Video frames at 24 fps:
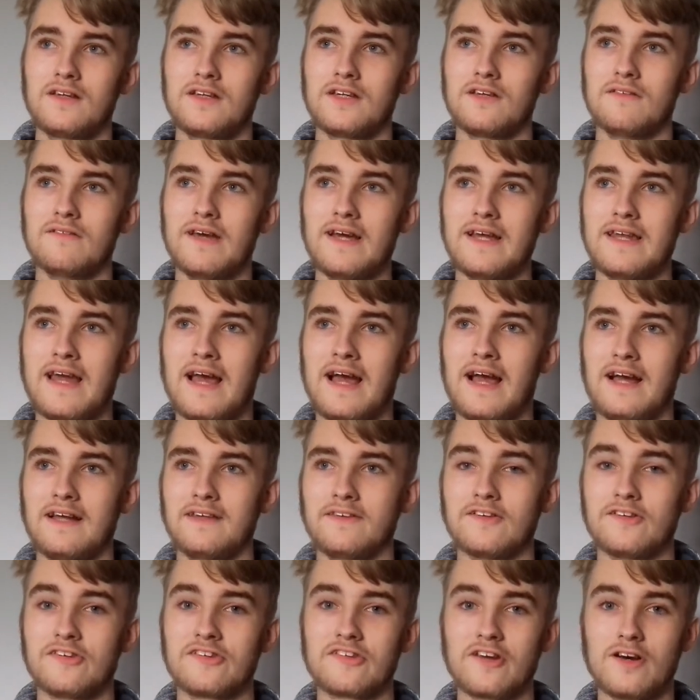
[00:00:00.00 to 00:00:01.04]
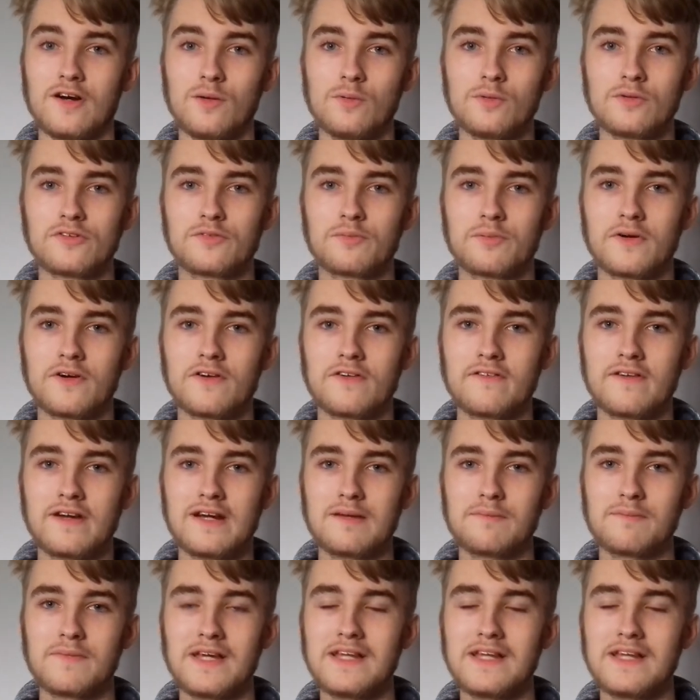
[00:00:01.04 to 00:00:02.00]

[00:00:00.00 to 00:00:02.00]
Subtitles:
You then had the Star Wars program.